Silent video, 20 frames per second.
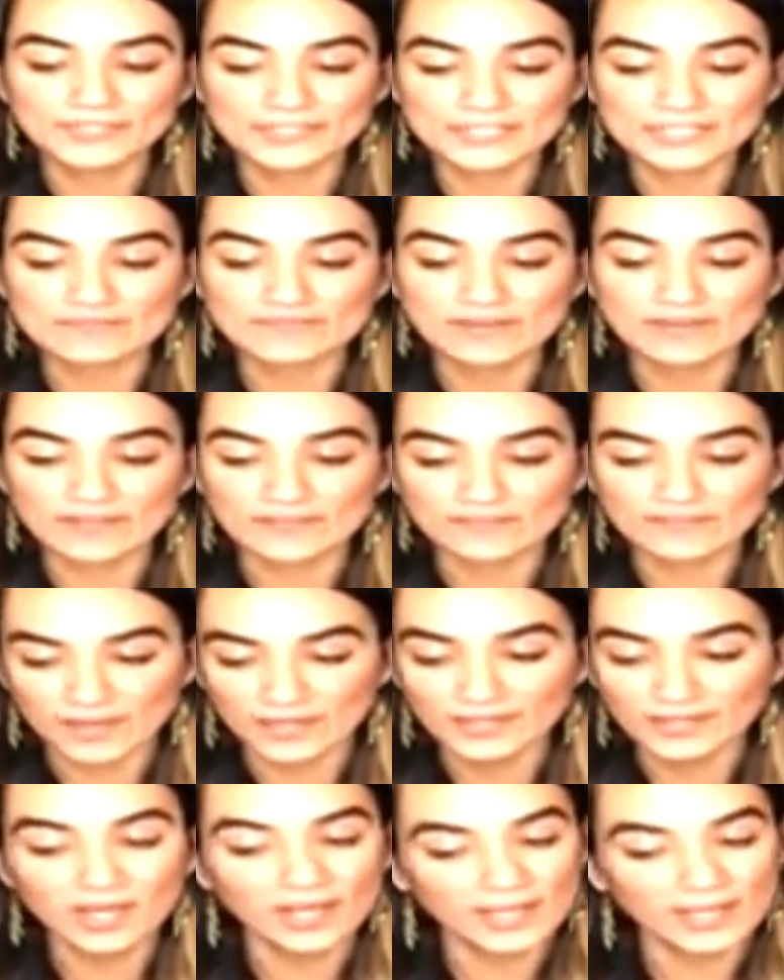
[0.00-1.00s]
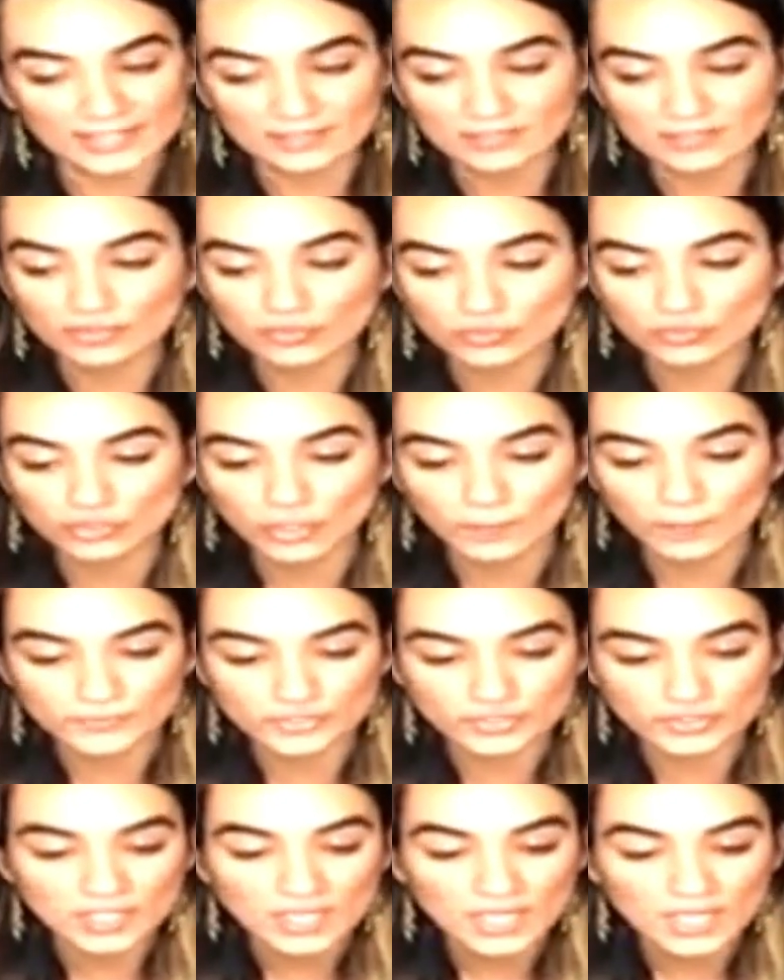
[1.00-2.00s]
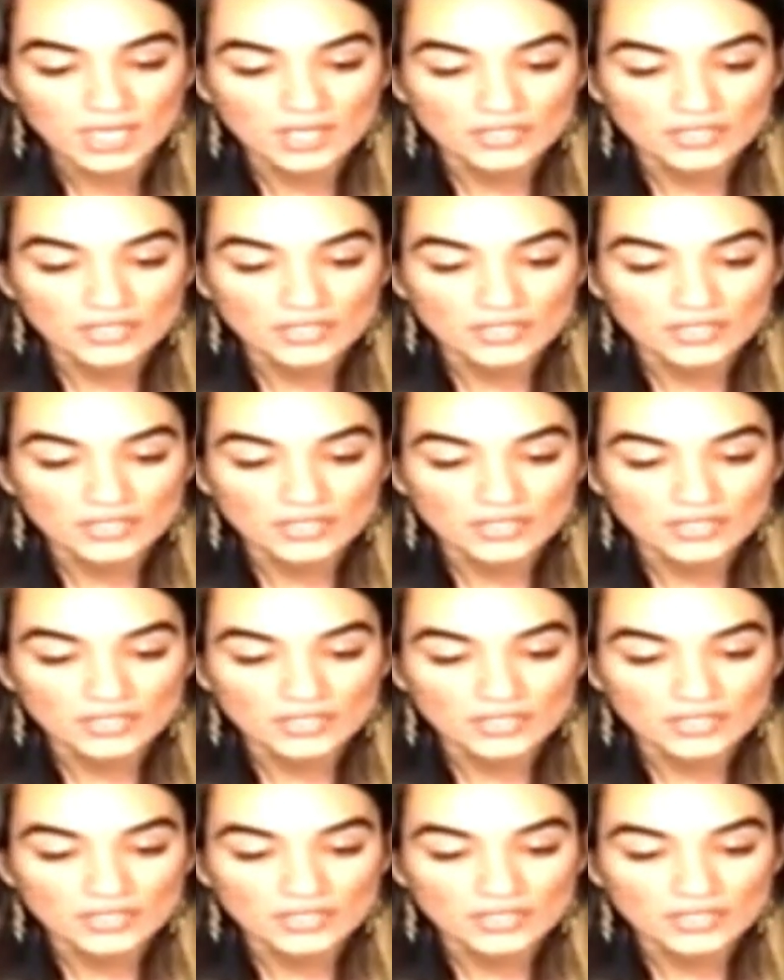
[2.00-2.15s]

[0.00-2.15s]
35 Fund, again the growth option.